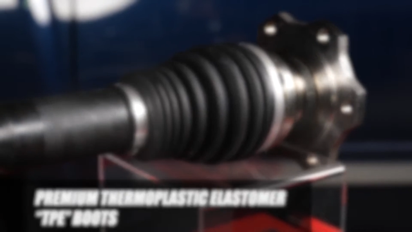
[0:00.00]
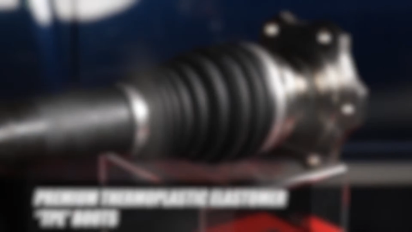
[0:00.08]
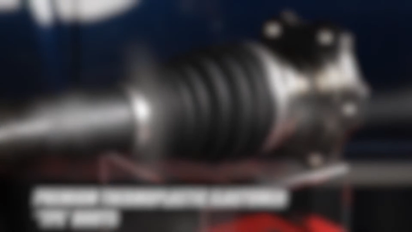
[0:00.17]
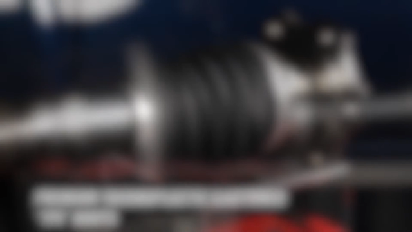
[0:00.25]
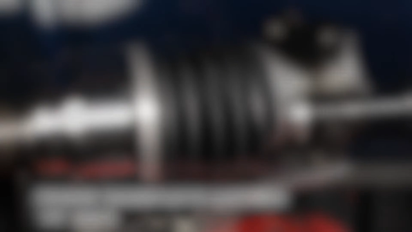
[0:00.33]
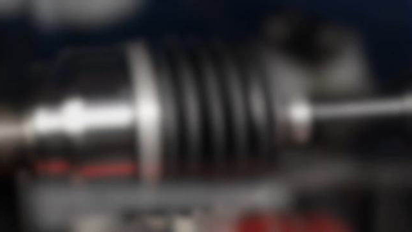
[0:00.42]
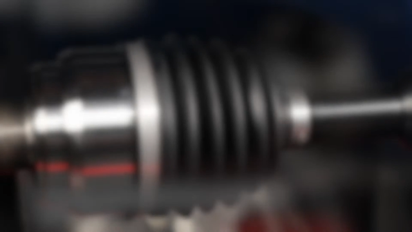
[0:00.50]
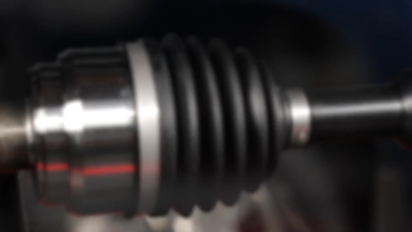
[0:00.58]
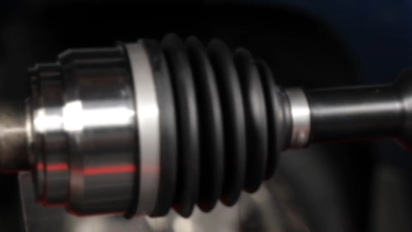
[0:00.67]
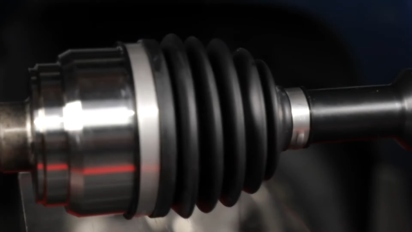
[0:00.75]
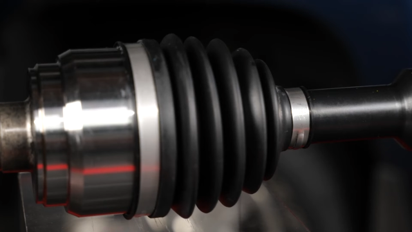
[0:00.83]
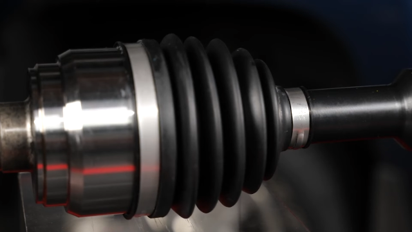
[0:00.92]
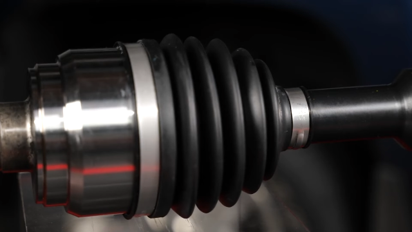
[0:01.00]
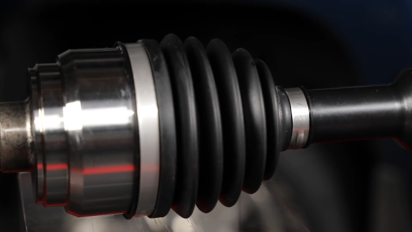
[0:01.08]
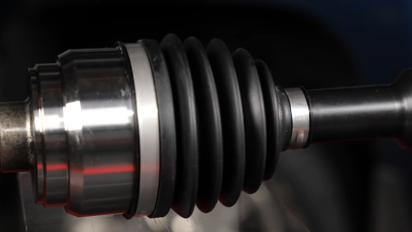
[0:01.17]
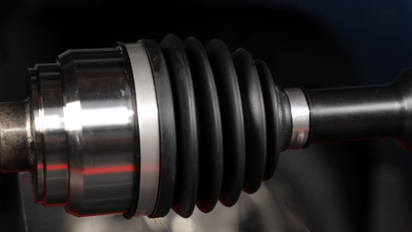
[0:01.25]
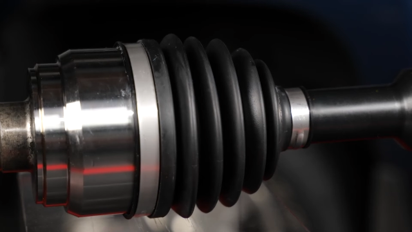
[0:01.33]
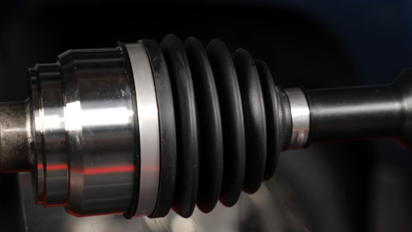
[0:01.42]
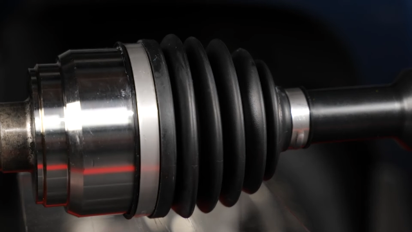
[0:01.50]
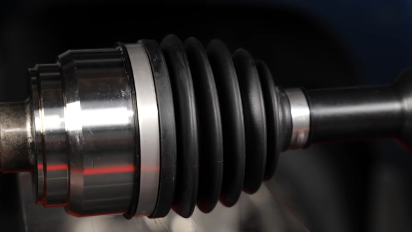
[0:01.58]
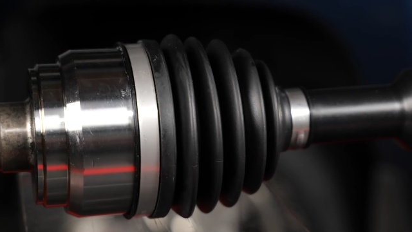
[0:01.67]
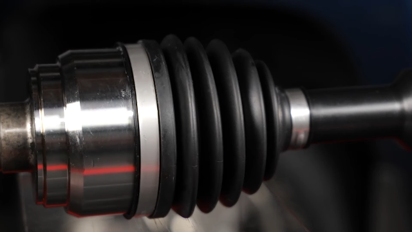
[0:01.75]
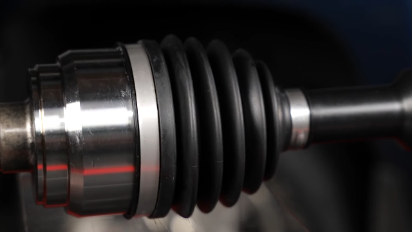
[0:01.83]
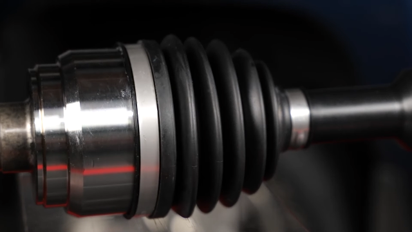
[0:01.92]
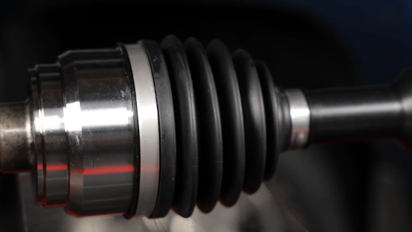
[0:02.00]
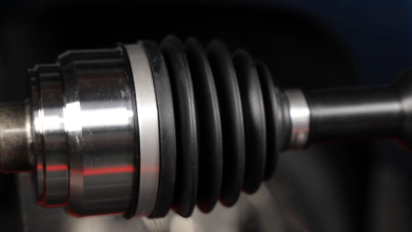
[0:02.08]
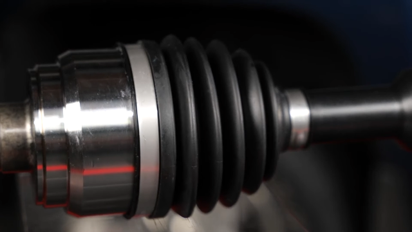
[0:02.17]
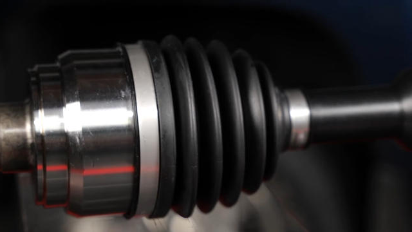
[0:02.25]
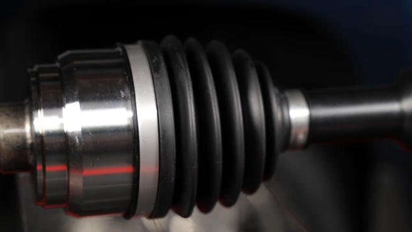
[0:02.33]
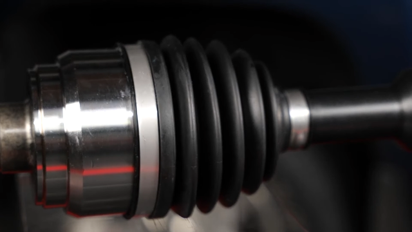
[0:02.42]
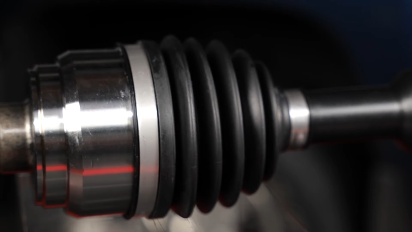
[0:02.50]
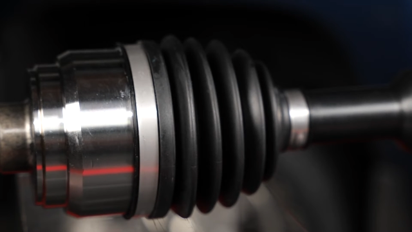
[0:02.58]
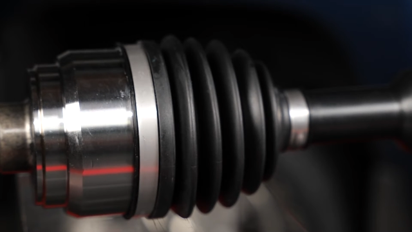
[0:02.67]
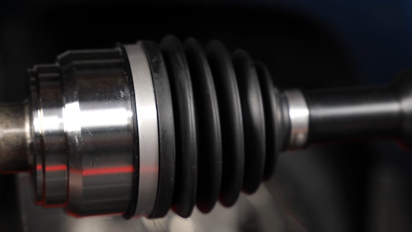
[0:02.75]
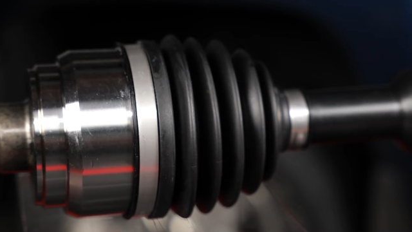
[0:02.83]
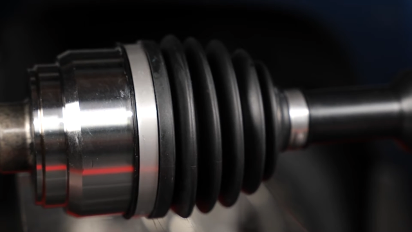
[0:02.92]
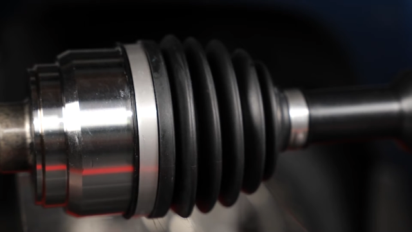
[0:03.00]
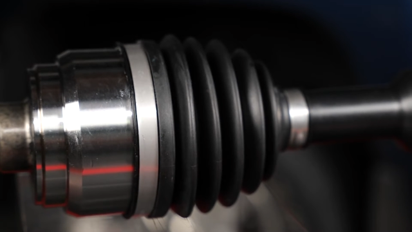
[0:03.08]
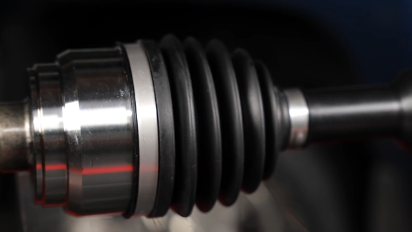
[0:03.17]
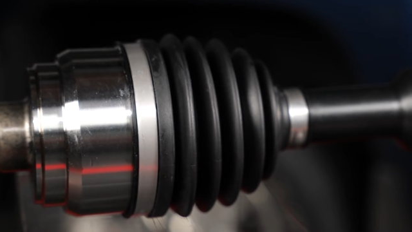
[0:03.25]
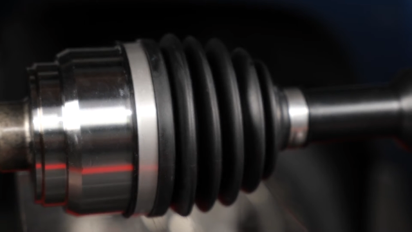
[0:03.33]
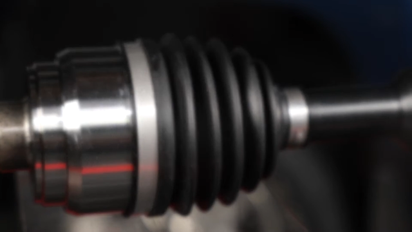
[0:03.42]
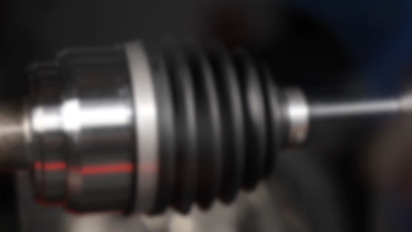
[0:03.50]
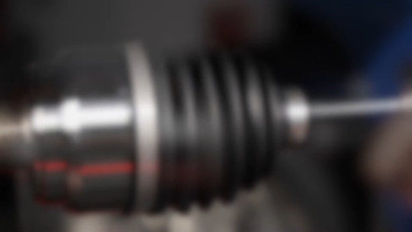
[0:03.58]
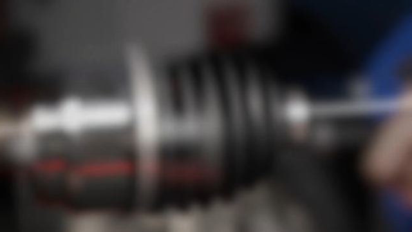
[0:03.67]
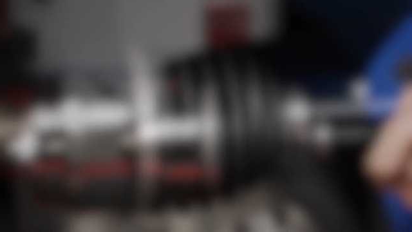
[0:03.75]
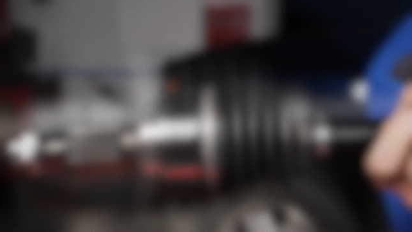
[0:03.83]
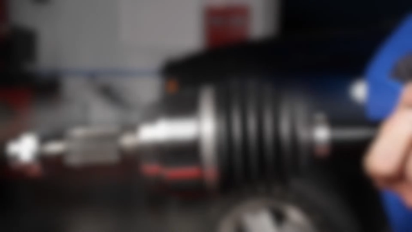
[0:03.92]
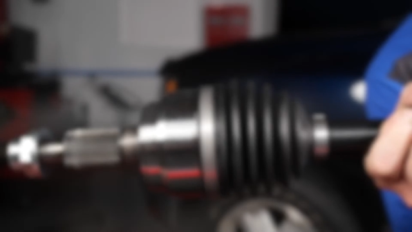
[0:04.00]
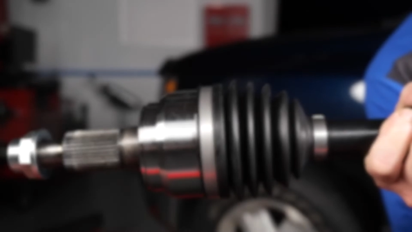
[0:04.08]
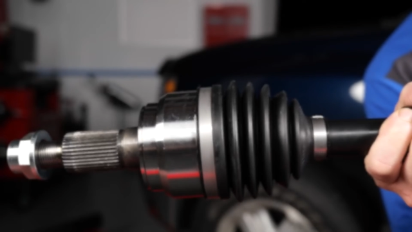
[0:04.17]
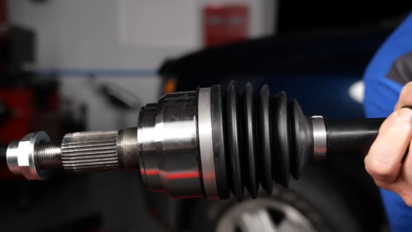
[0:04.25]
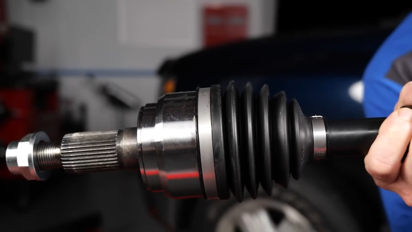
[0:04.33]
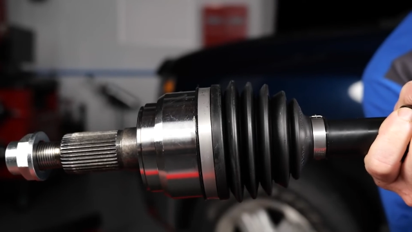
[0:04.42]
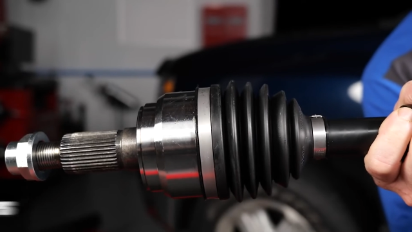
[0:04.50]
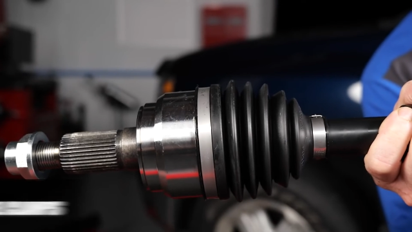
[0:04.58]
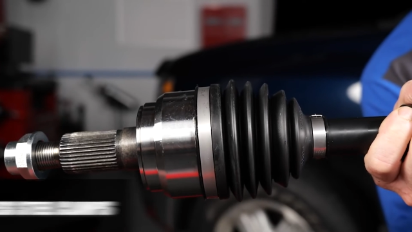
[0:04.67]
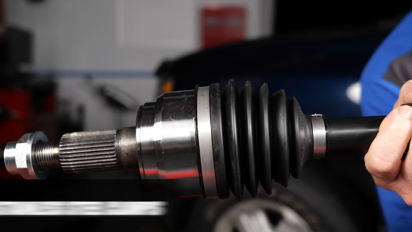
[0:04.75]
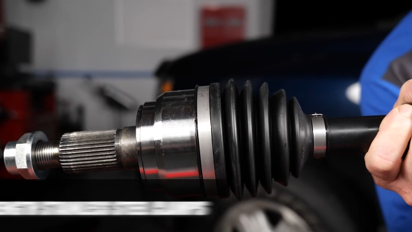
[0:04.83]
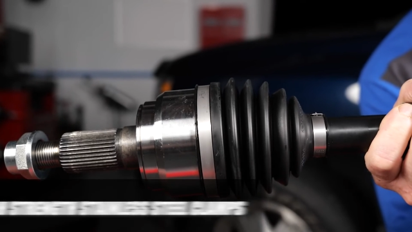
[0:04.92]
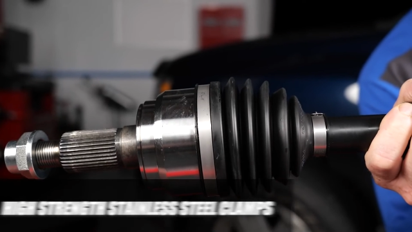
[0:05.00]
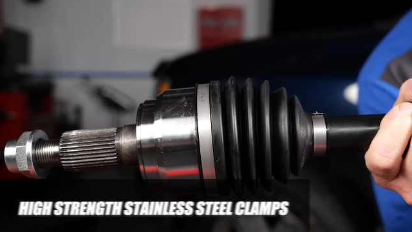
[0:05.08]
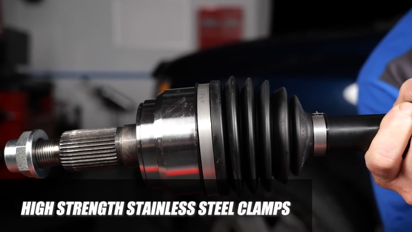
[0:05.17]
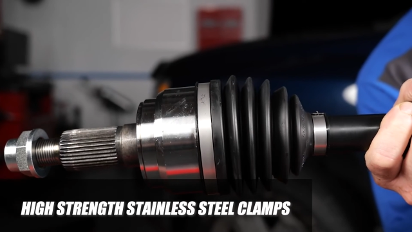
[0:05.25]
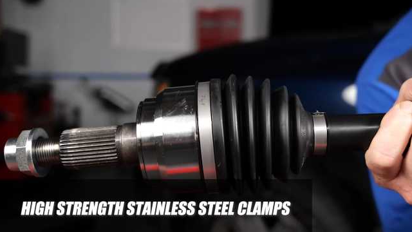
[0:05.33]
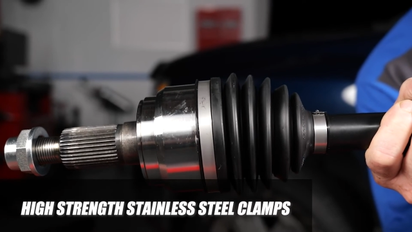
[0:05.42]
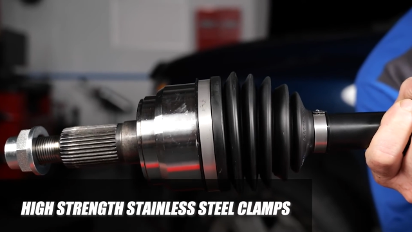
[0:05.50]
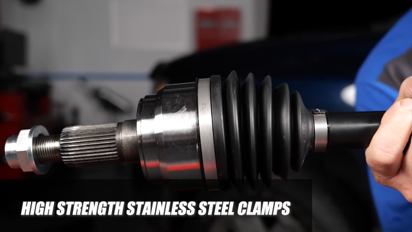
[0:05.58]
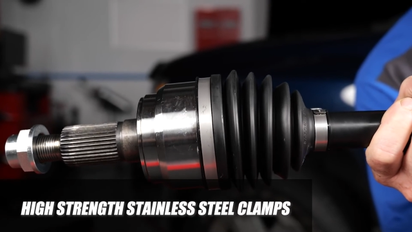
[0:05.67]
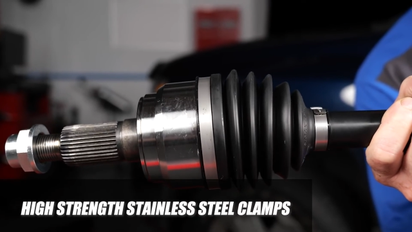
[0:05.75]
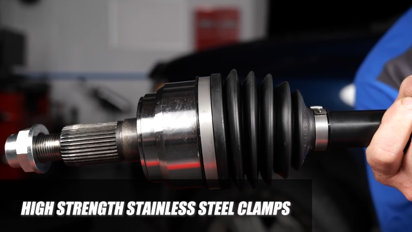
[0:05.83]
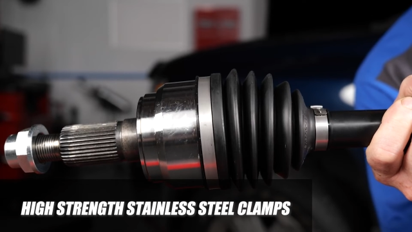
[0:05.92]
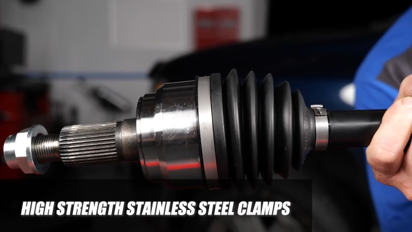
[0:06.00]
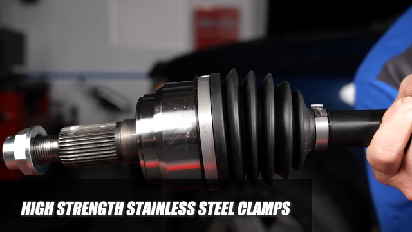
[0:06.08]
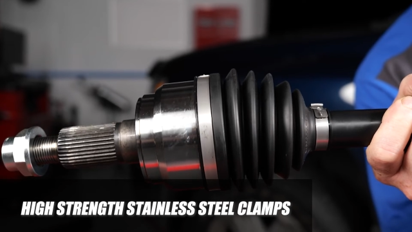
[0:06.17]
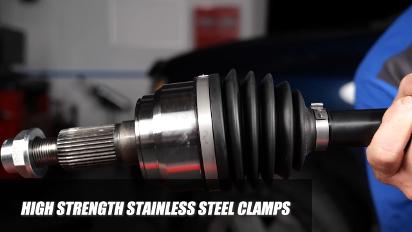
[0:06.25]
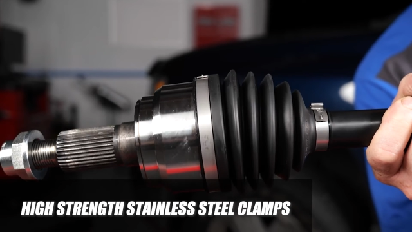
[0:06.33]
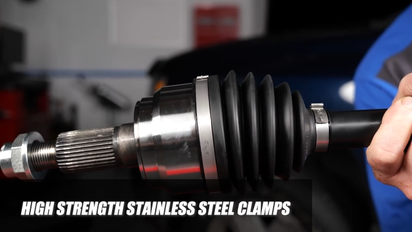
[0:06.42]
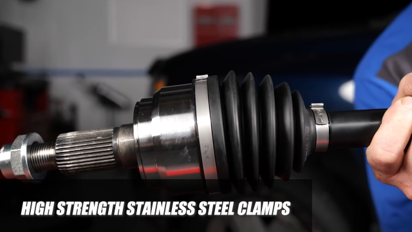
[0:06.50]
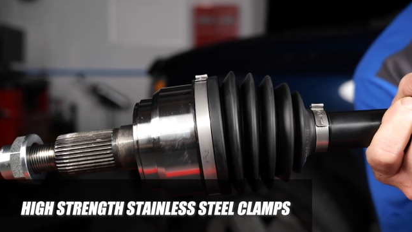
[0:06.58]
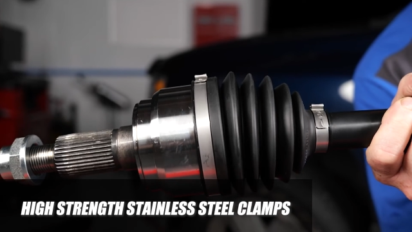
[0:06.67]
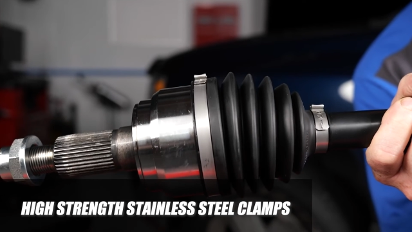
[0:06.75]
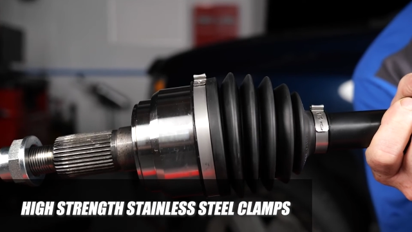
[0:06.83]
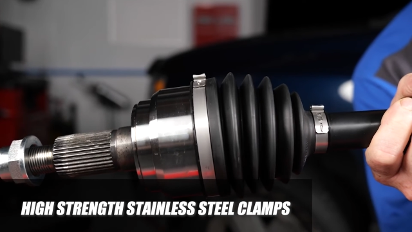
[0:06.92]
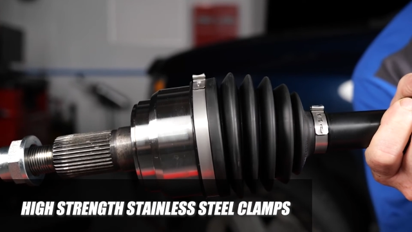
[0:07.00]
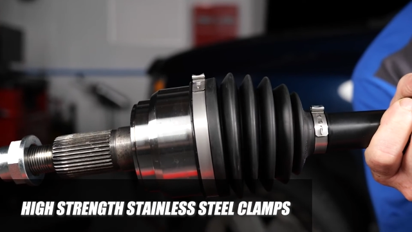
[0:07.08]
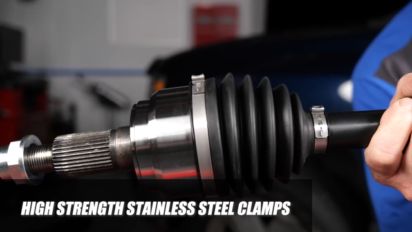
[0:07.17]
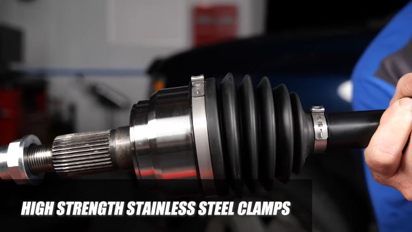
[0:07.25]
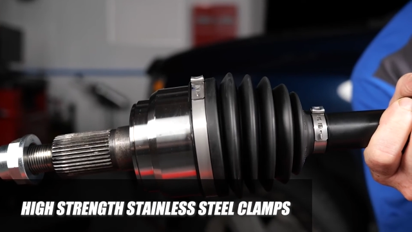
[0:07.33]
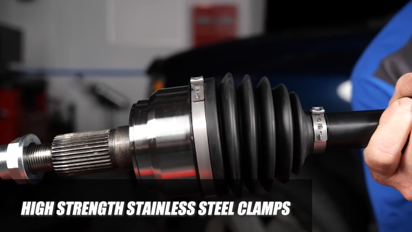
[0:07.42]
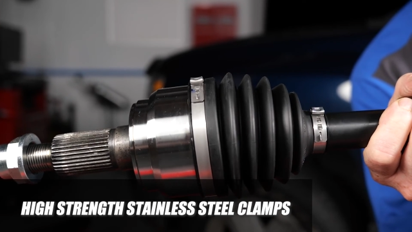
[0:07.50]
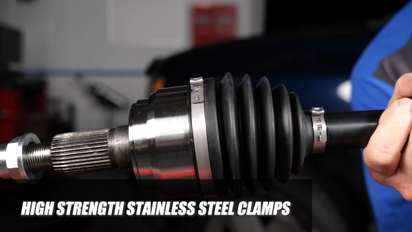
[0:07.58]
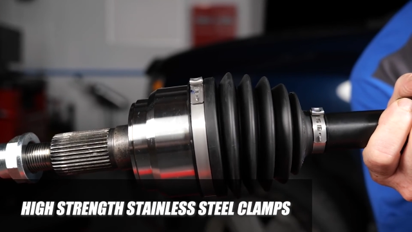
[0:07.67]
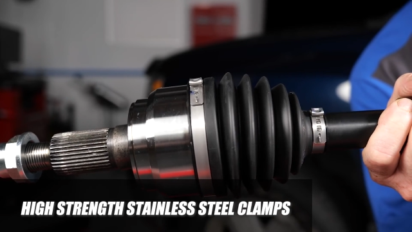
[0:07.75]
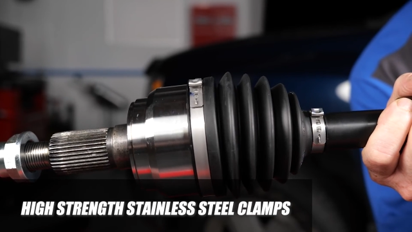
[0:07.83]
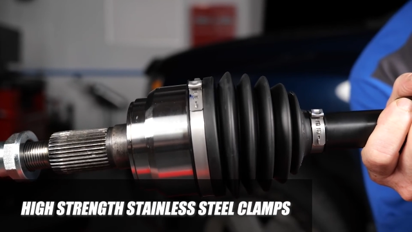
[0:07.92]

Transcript: No face is visible, so there are no lips to read.